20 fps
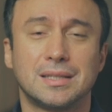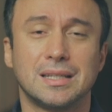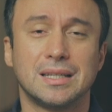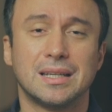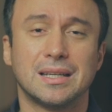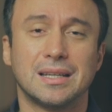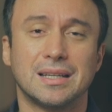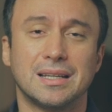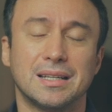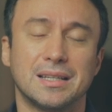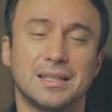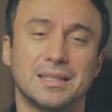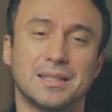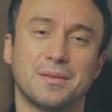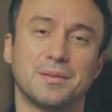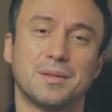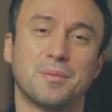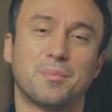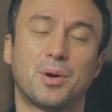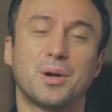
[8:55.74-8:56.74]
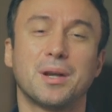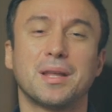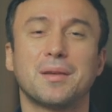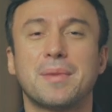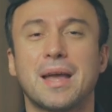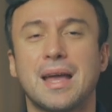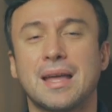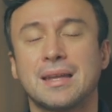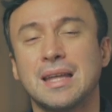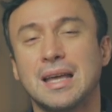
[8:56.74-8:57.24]
the Burning
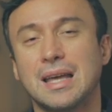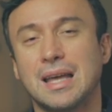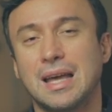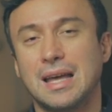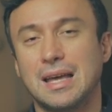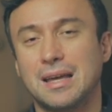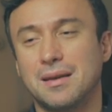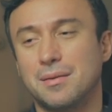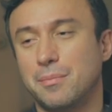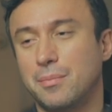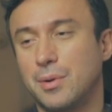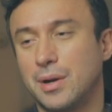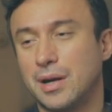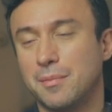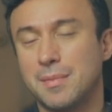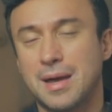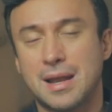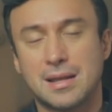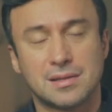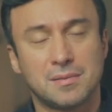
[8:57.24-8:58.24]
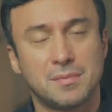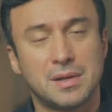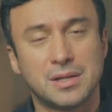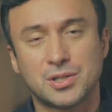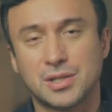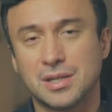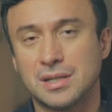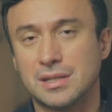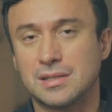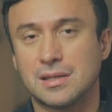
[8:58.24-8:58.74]
Man. Burning Man, as I
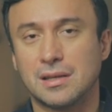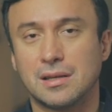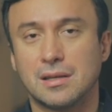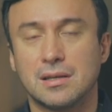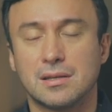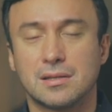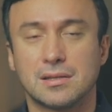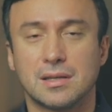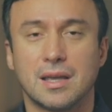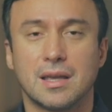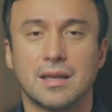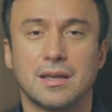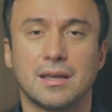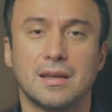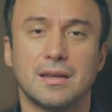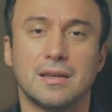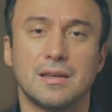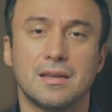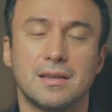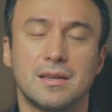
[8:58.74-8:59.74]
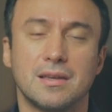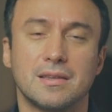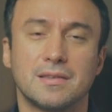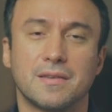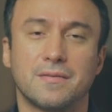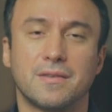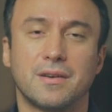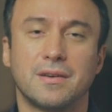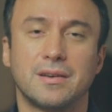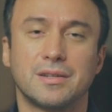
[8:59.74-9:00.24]
mentioned, is
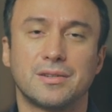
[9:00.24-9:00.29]
a very